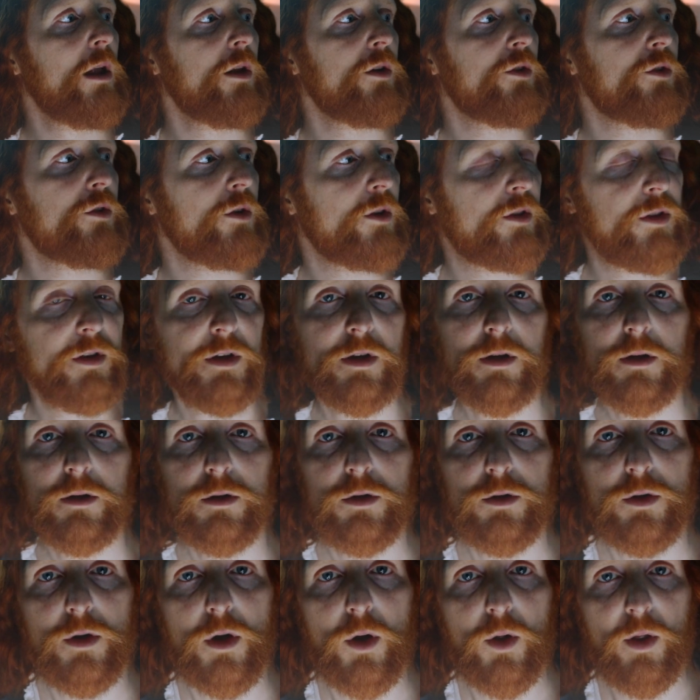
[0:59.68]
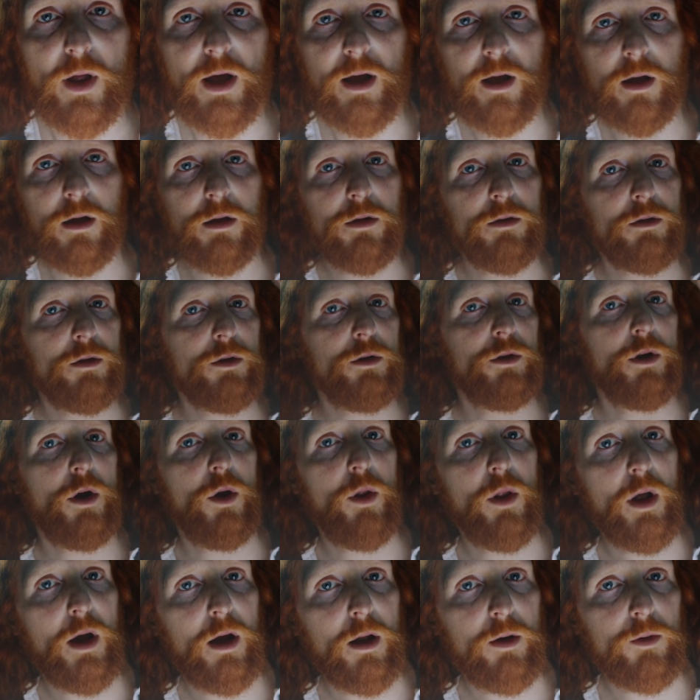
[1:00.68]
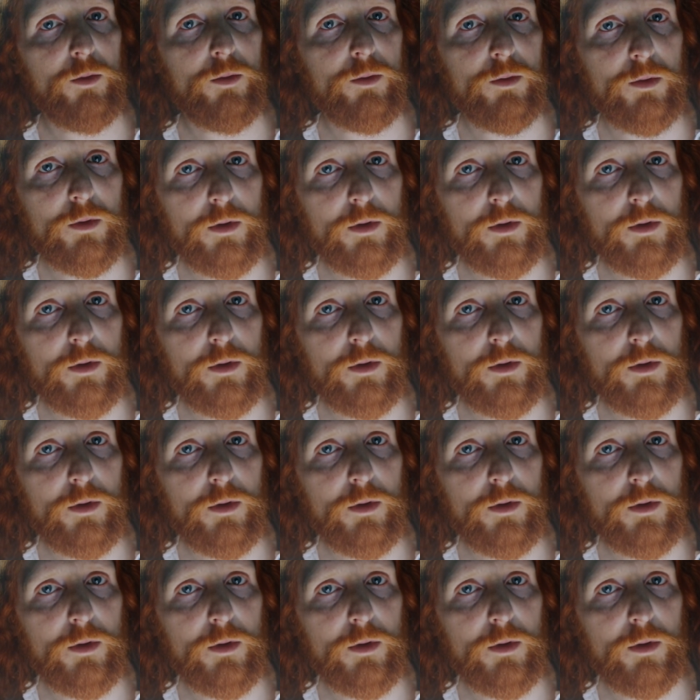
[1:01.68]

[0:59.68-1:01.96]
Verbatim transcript: Do you think, do you know that? Do you know that?